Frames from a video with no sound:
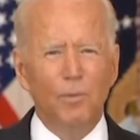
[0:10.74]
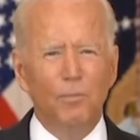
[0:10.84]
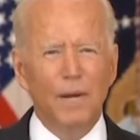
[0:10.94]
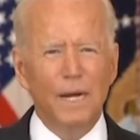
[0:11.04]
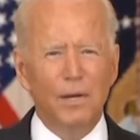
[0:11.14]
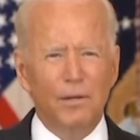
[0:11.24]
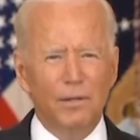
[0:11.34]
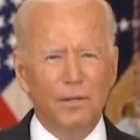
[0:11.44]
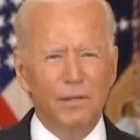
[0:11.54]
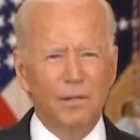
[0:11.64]
prepared.
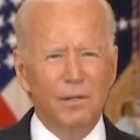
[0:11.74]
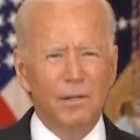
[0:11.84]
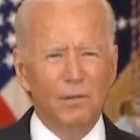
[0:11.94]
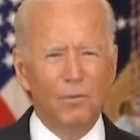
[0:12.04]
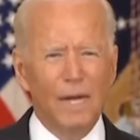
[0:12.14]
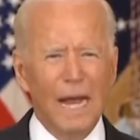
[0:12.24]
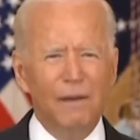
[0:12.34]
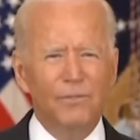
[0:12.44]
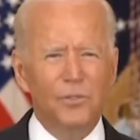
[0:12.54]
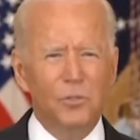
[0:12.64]
We
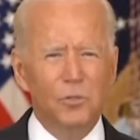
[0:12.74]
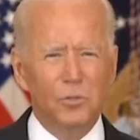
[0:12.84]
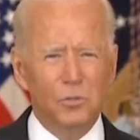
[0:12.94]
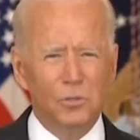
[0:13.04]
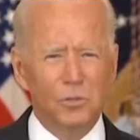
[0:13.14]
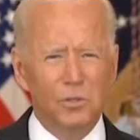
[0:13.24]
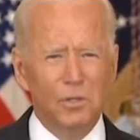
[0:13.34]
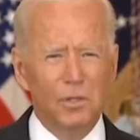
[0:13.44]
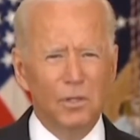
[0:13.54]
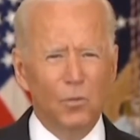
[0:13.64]
have the tools.
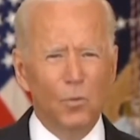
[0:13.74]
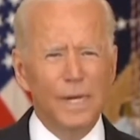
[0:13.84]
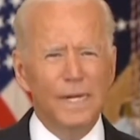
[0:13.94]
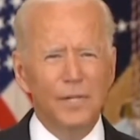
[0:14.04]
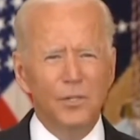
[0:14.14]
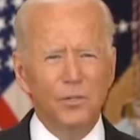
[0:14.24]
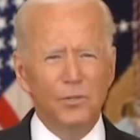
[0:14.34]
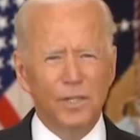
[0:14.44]
We can do